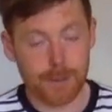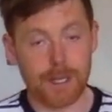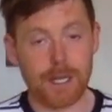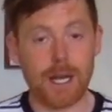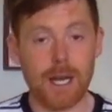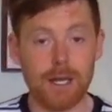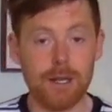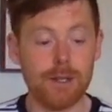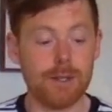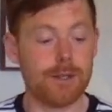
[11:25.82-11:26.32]

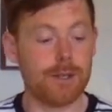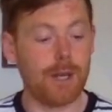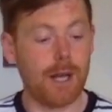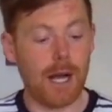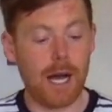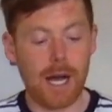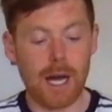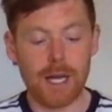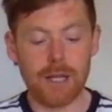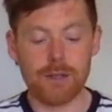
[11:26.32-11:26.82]
bananas,
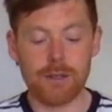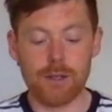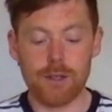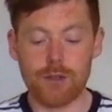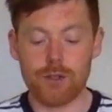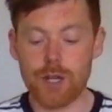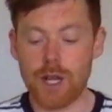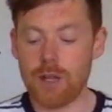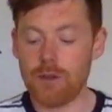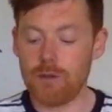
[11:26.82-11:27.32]
and
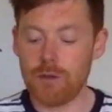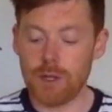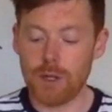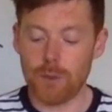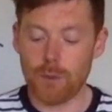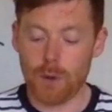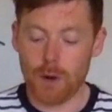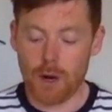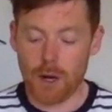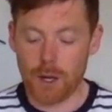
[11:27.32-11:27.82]
generally
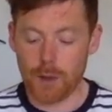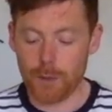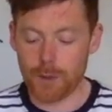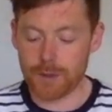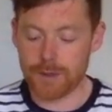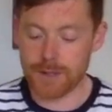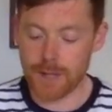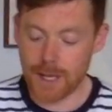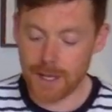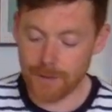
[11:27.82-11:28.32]
what I would
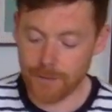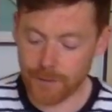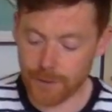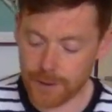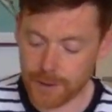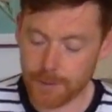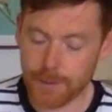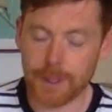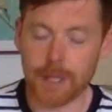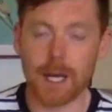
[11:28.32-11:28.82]
say for
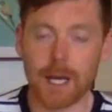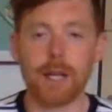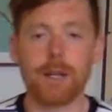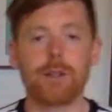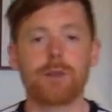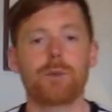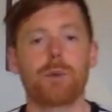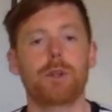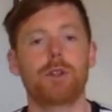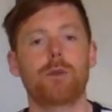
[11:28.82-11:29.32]
the
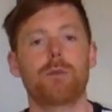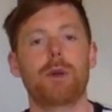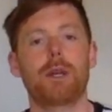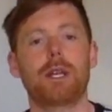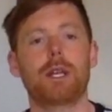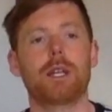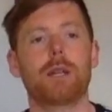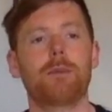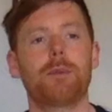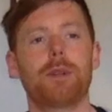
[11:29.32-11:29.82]
bananas when you're
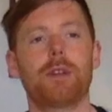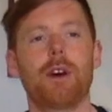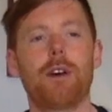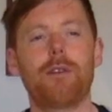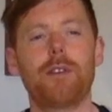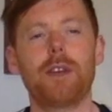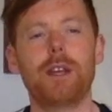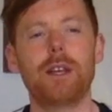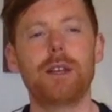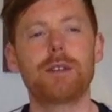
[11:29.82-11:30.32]
making a
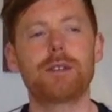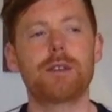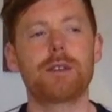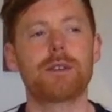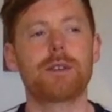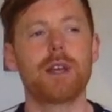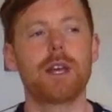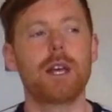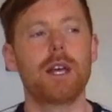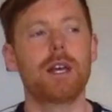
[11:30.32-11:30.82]
banoffee
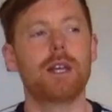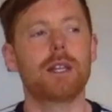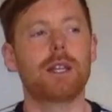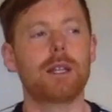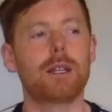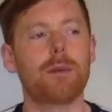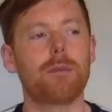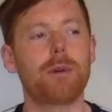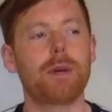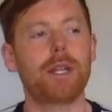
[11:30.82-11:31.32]
is that
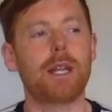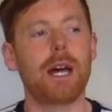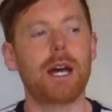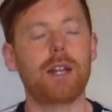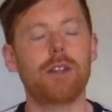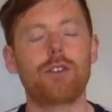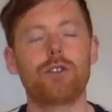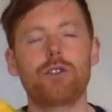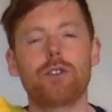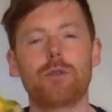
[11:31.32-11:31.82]
the
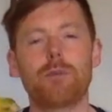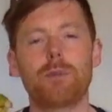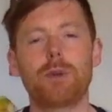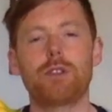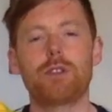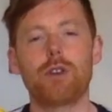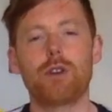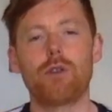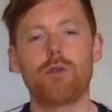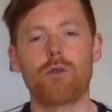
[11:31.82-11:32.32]
banana shouldn't be
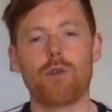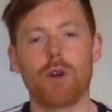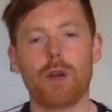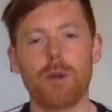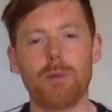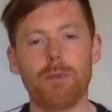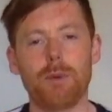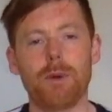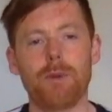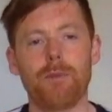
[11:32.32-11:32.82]
too
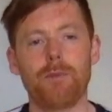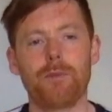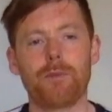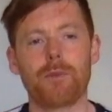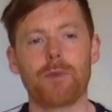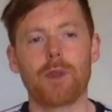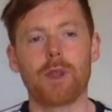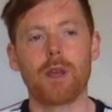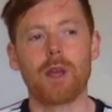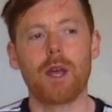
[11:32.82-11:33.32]
ripe.
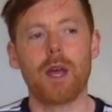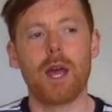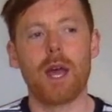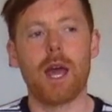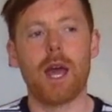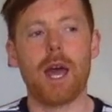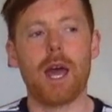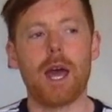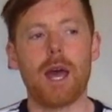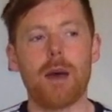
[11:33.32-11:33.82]

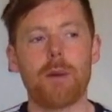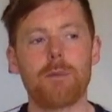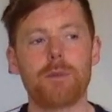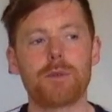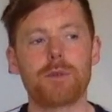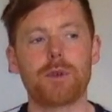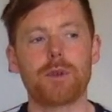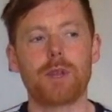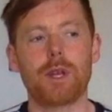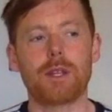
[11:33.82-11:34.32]

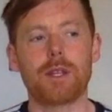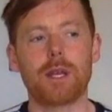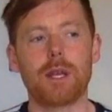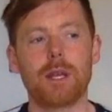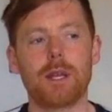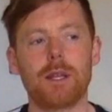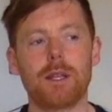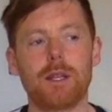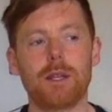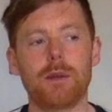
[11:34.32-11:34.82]
So that
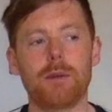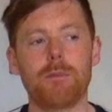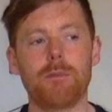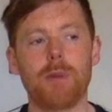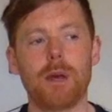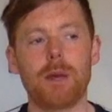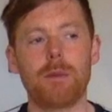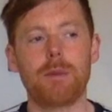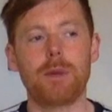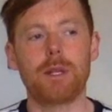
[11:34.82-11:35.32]

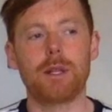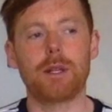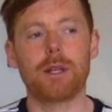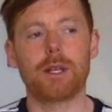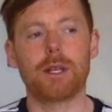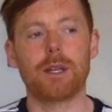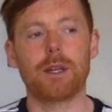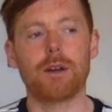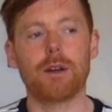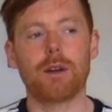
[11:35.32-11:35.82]
maybe like